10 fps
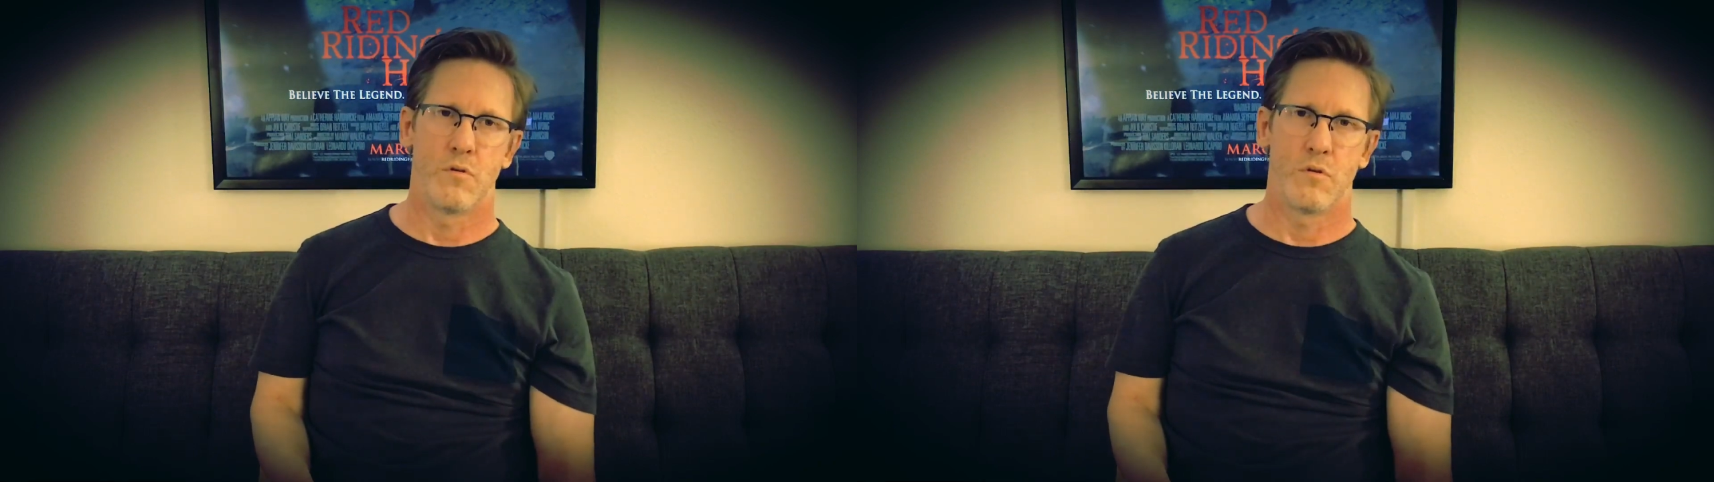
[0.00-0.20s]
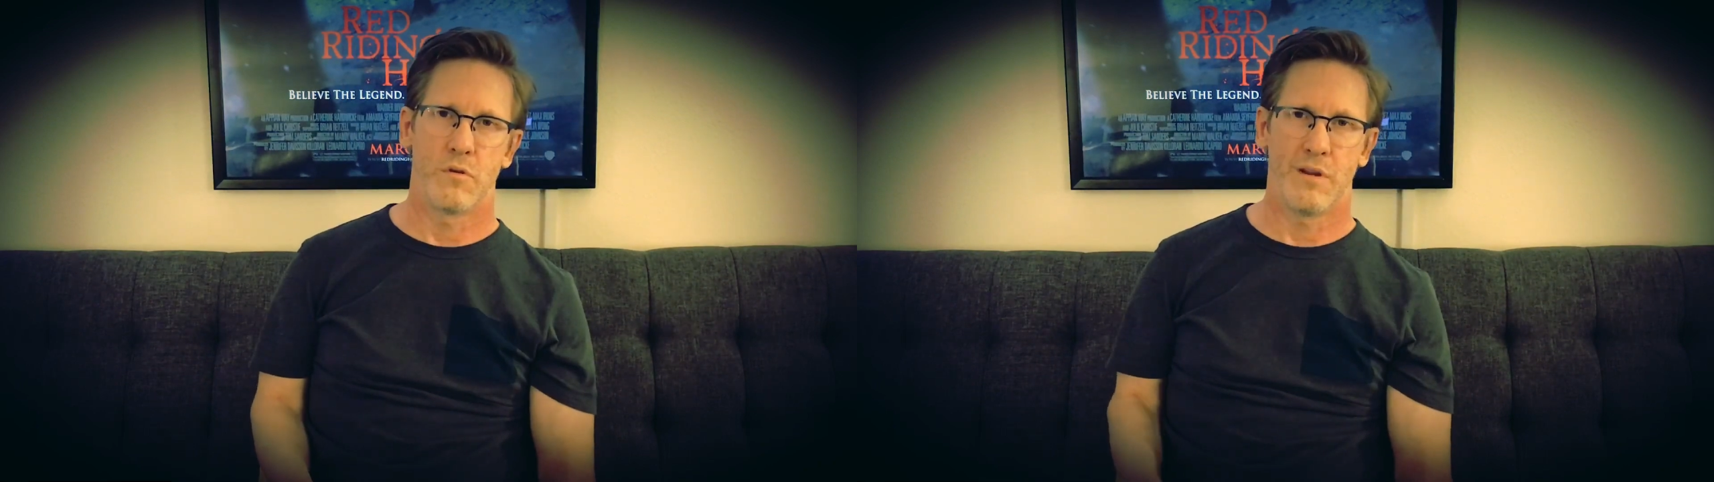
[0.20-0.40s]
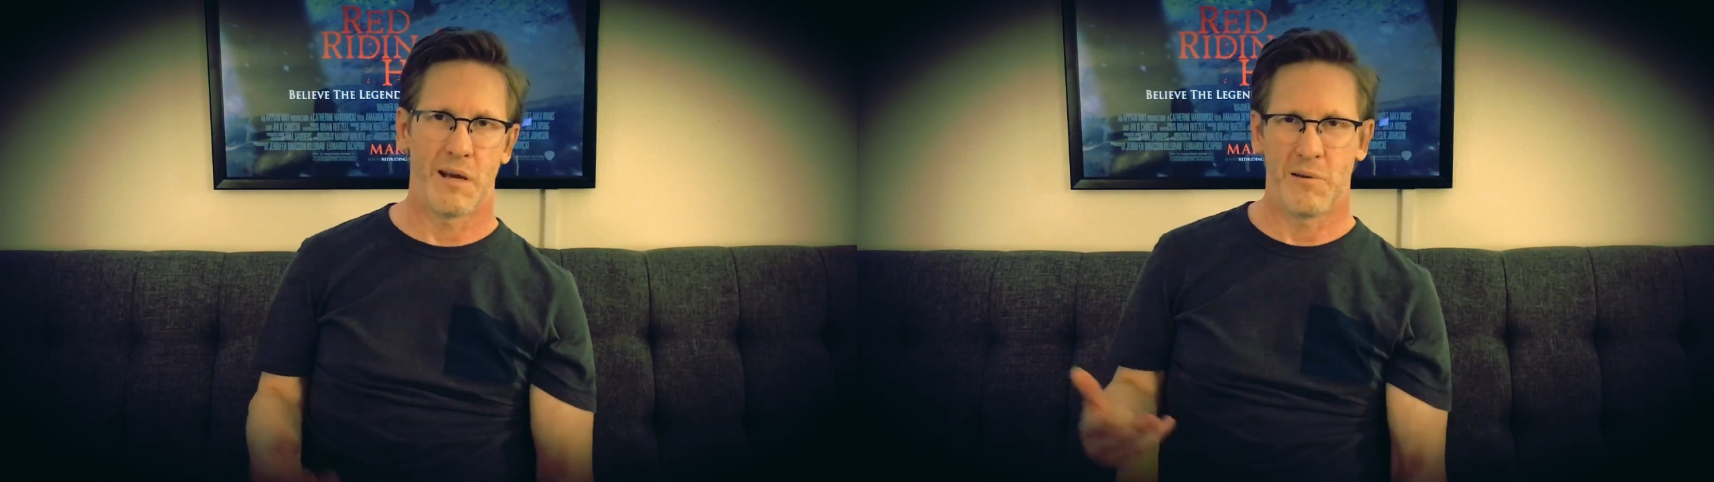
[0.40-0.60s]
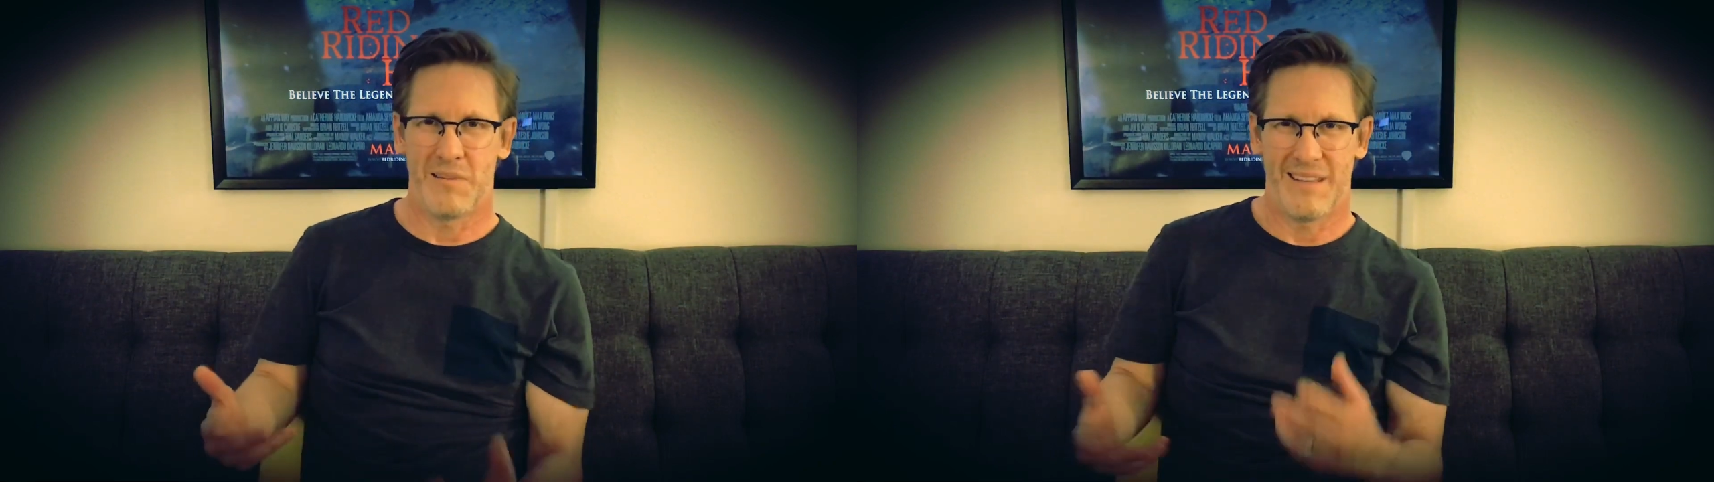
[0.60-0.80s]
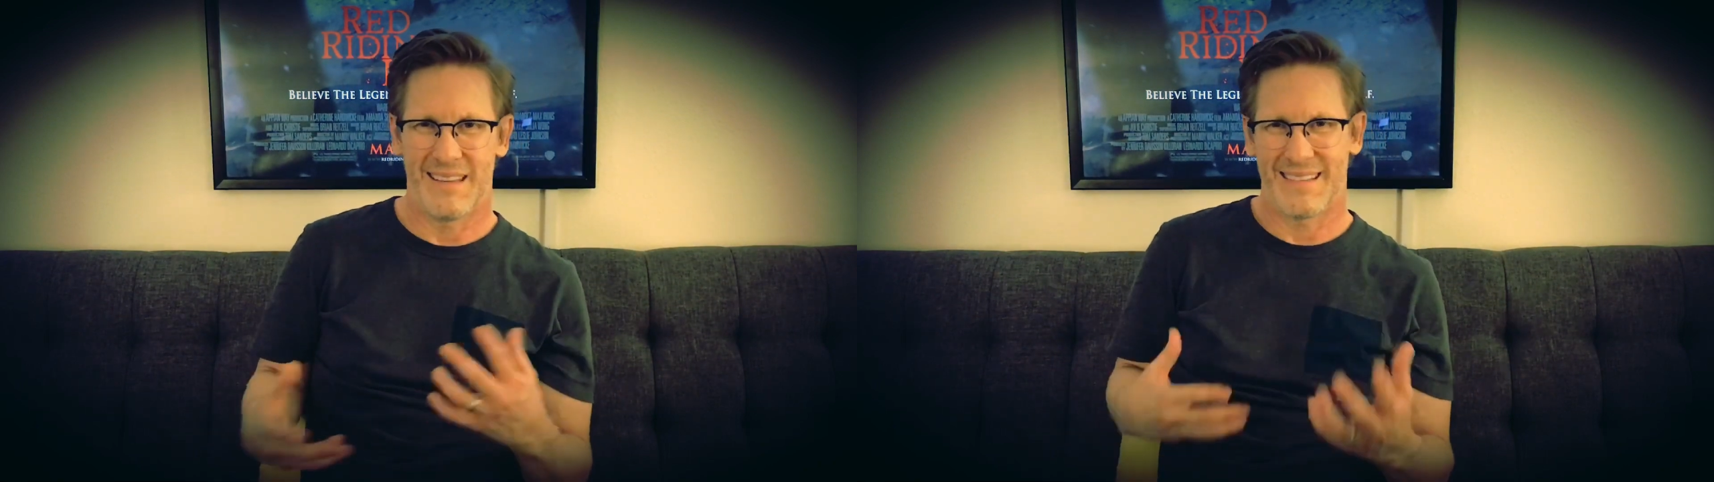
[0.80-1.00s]

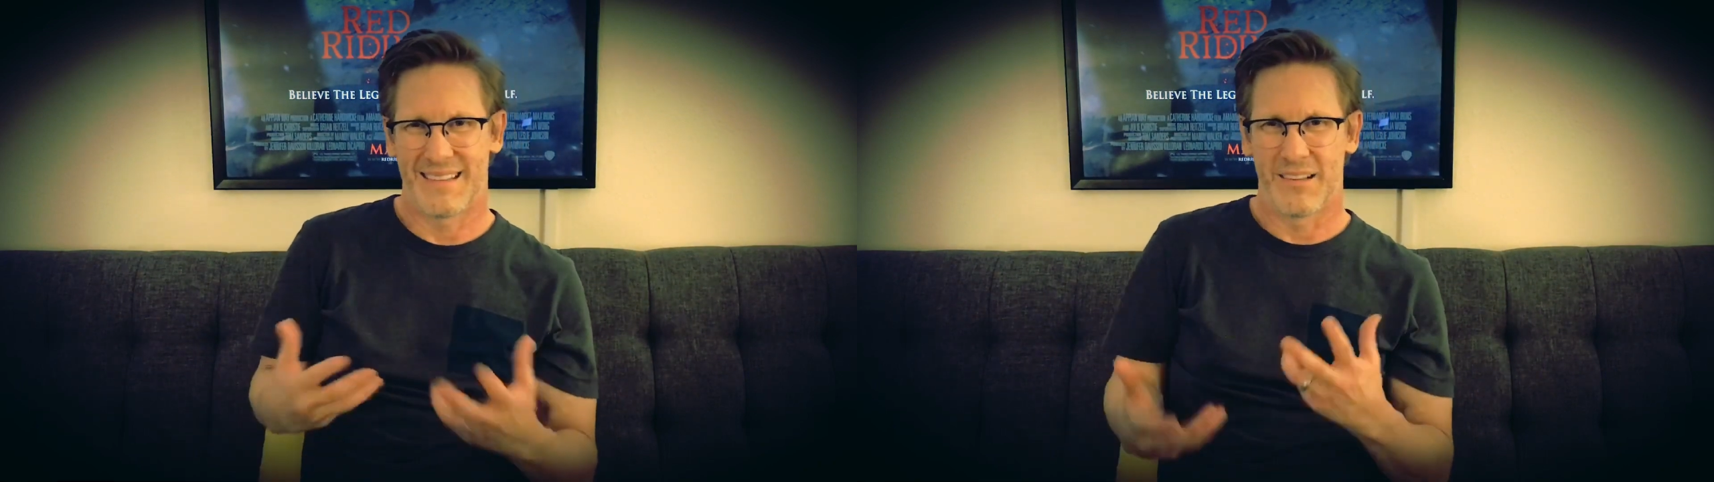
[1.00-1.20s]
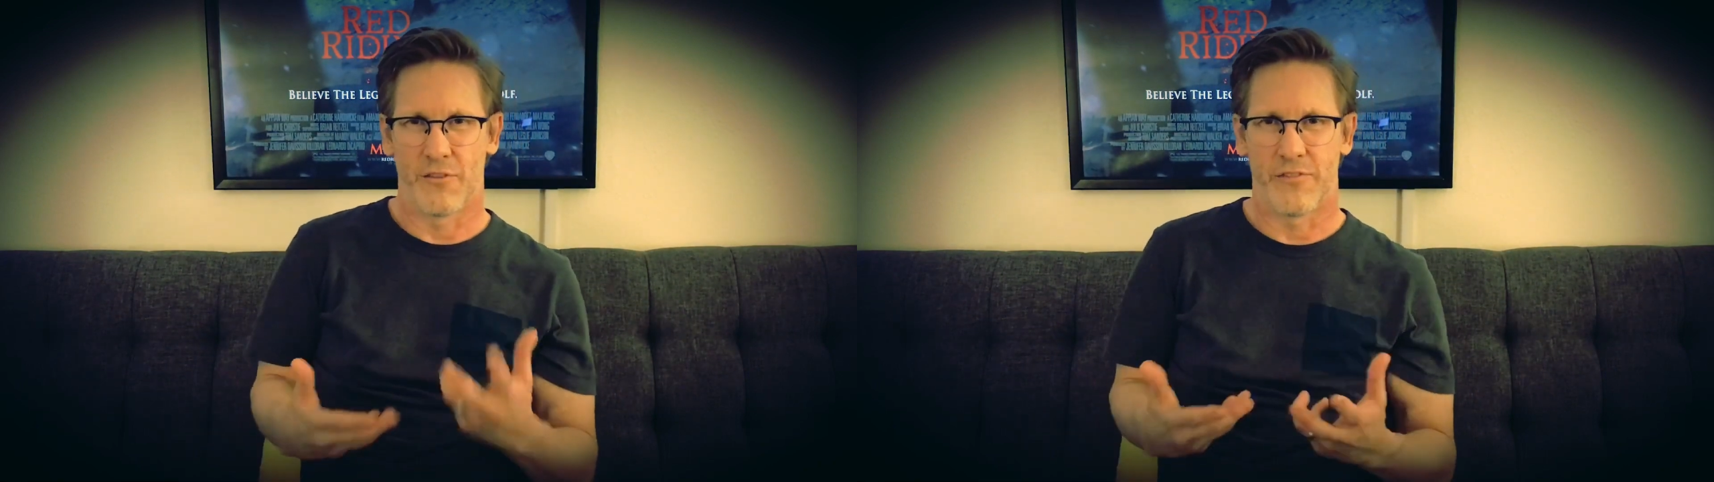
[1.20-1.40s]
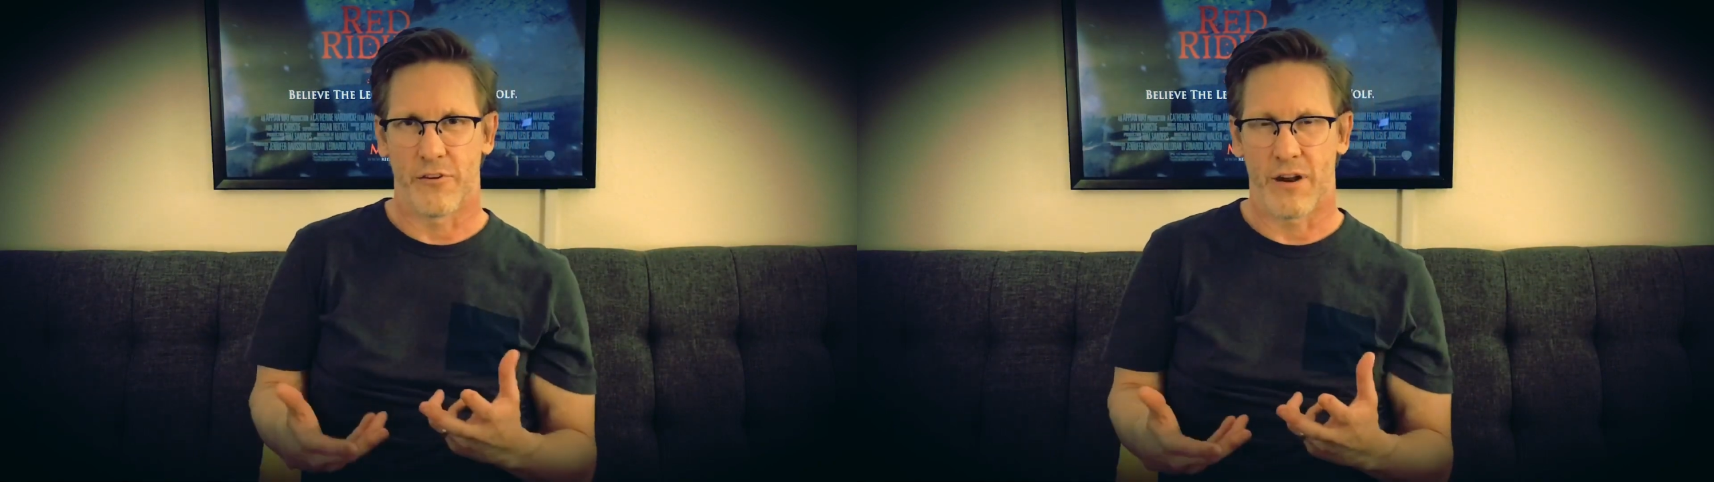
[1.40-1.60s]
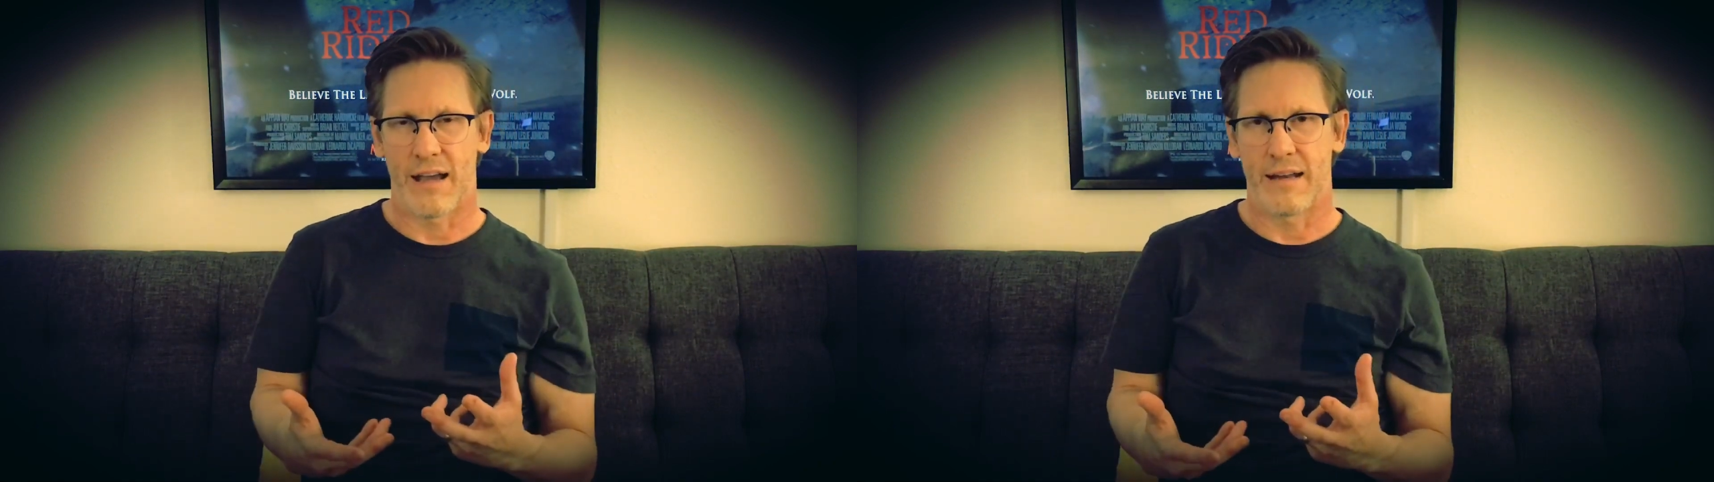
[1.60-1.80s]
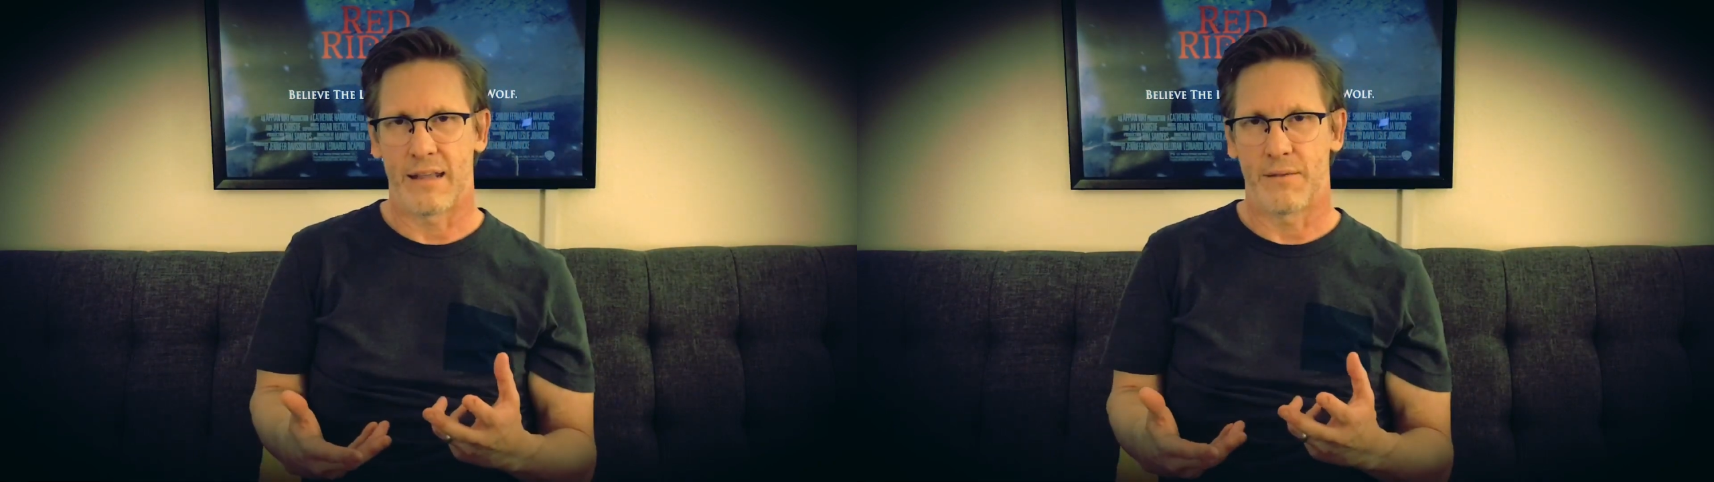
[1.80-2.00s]
it's a little
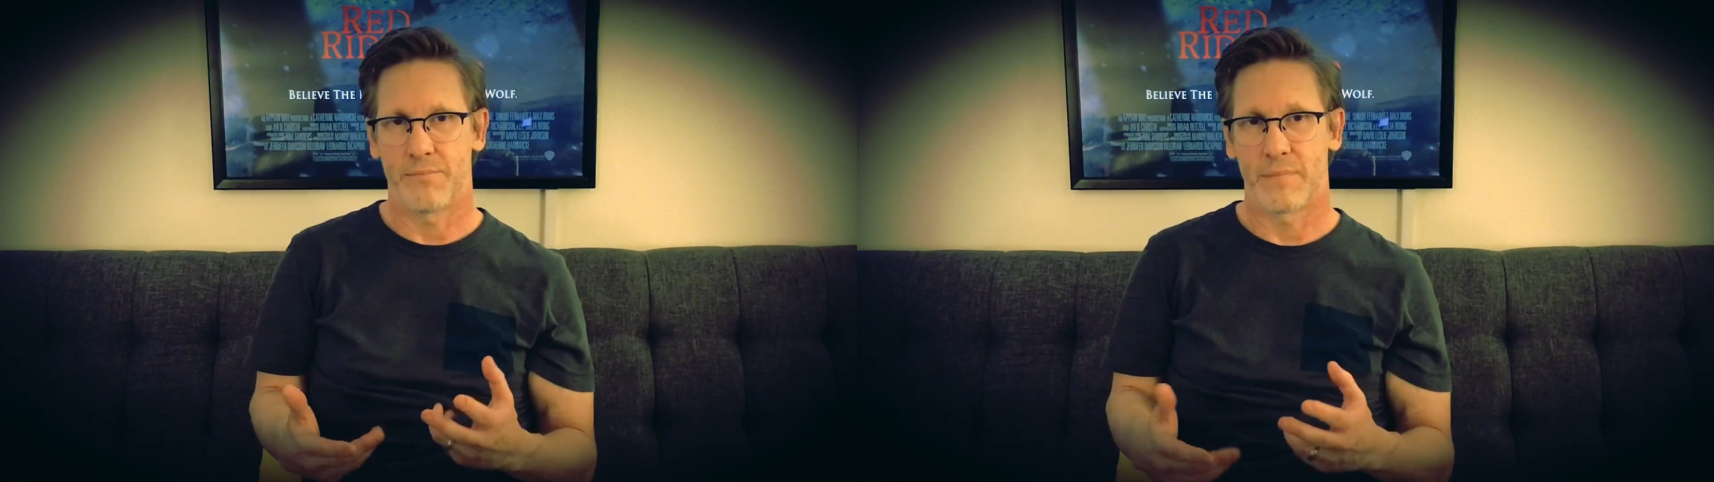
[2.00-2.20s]
variety.